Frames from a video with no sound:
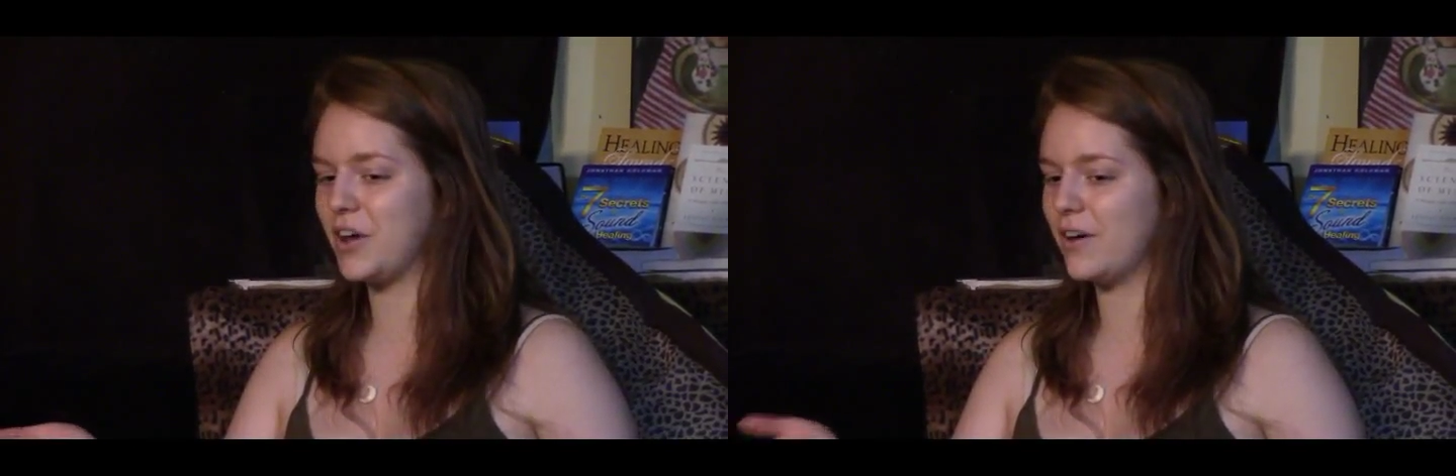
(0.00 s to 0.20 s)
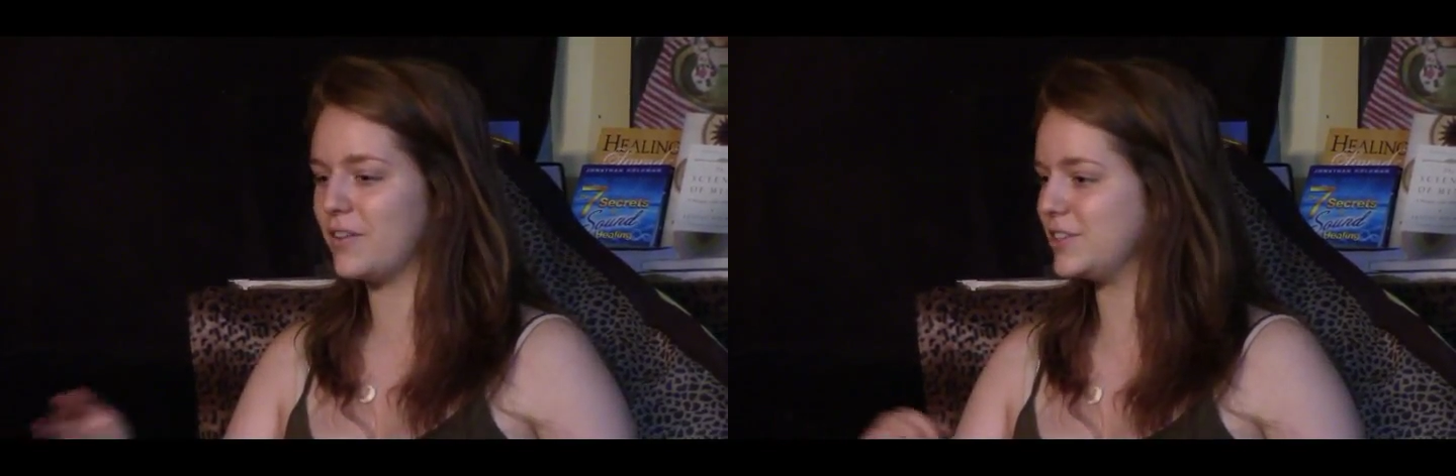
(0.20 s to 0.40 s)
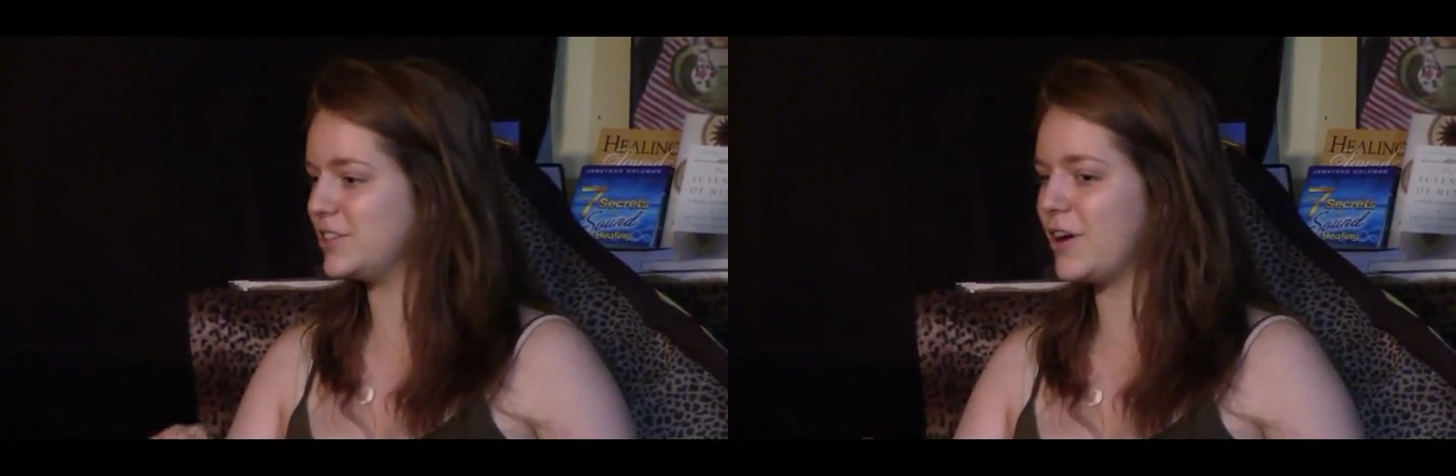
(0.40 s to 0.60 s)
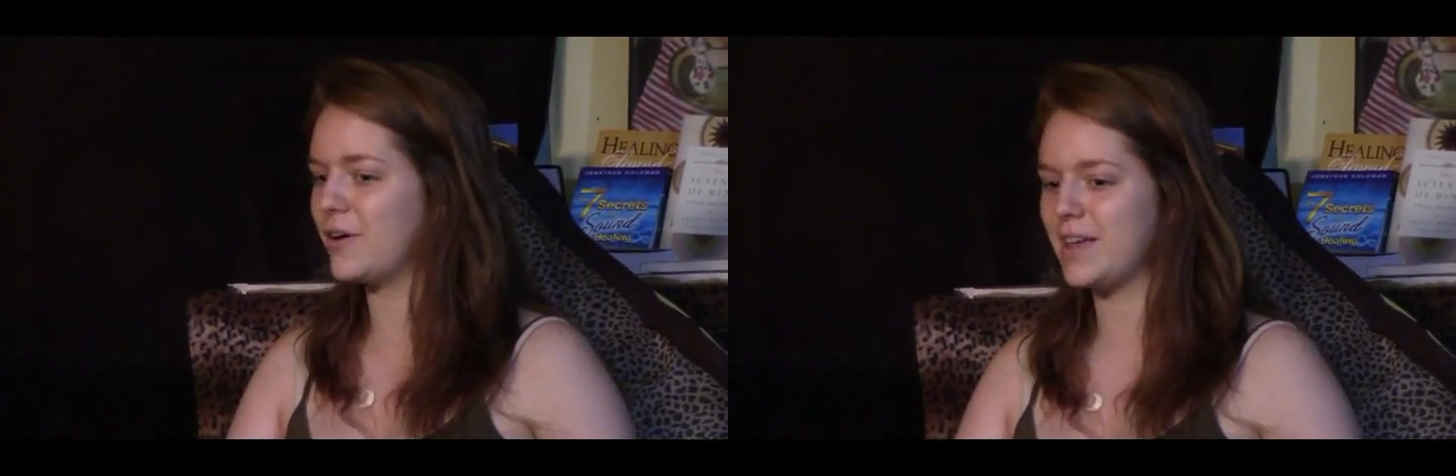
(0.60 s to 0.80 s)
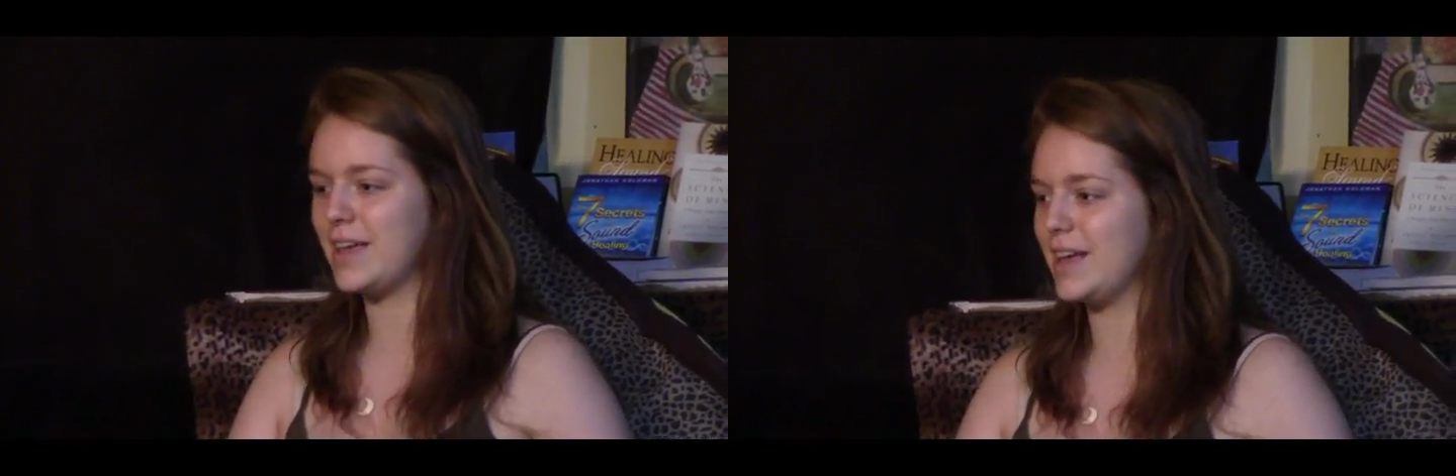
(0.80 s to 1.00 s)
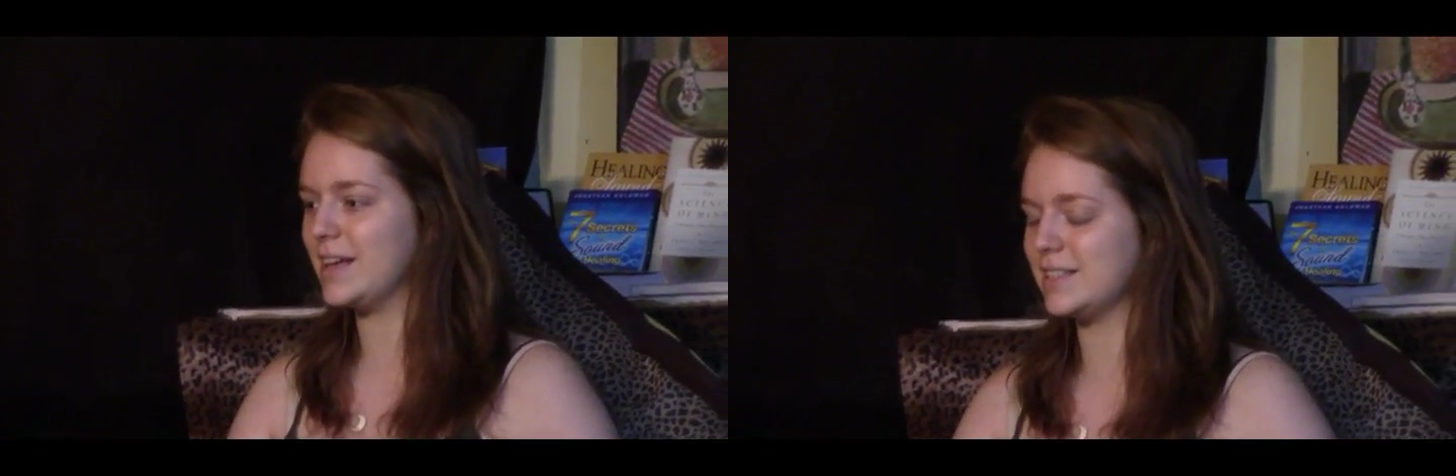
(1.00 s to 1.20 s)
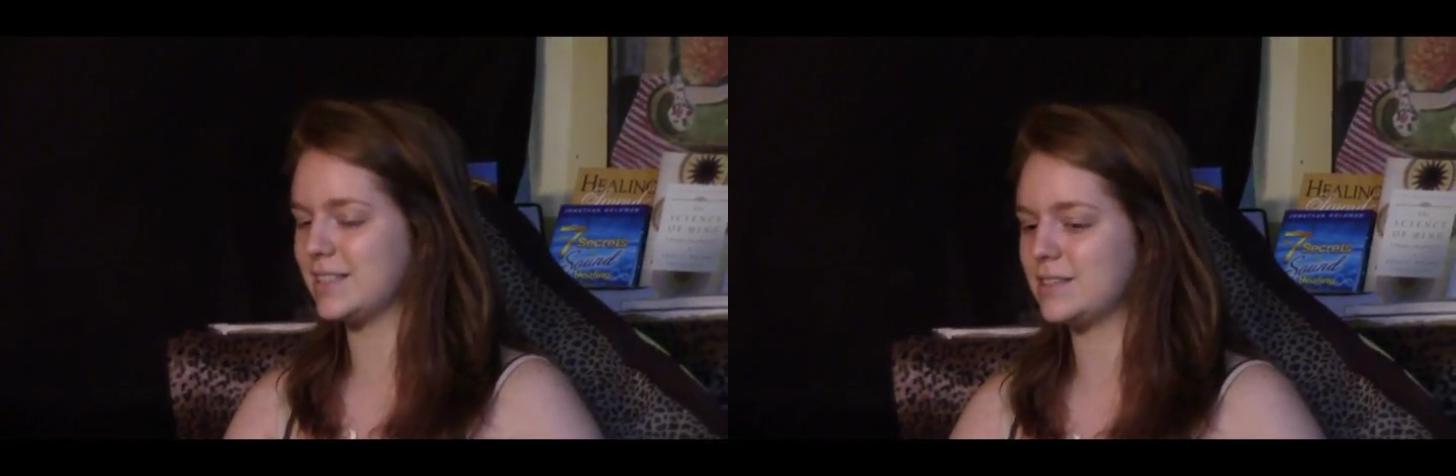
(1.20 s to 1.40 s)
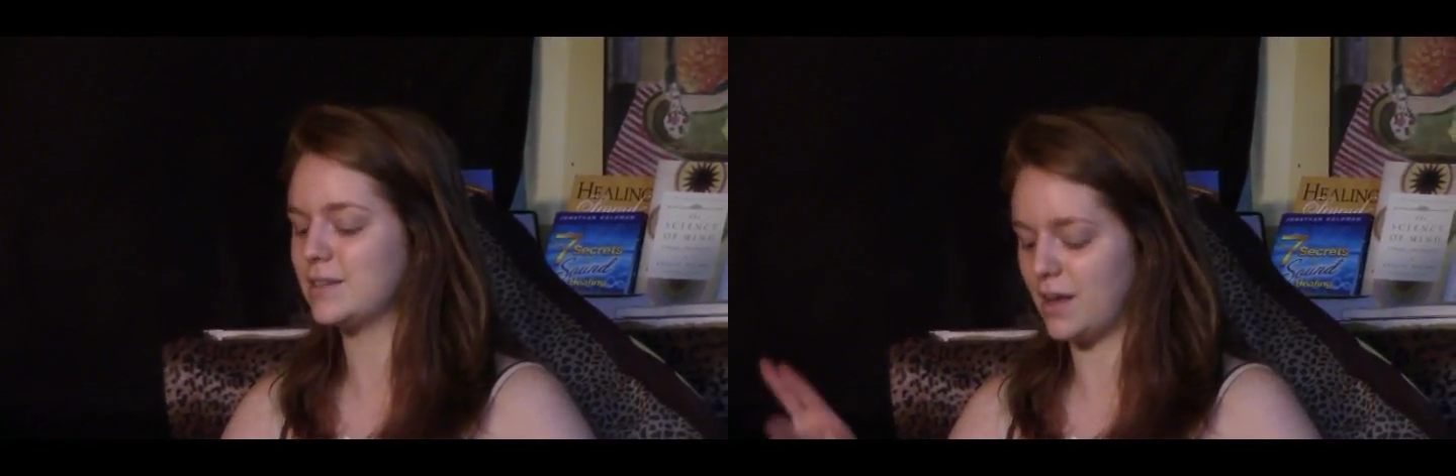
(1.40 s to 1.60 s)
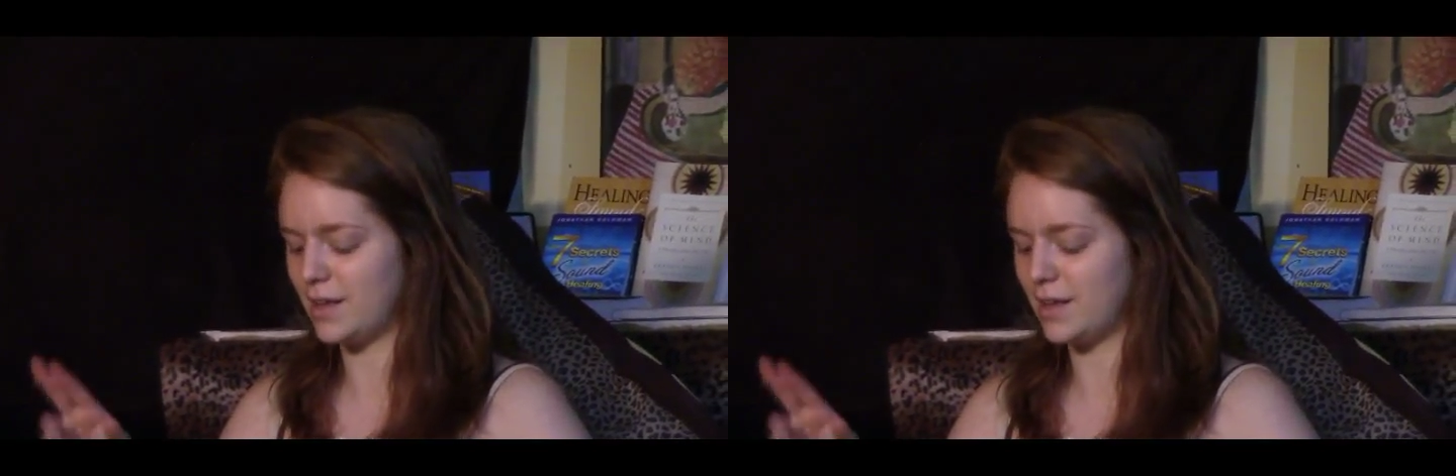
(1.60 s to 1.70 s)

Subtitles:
go, there's no E, it's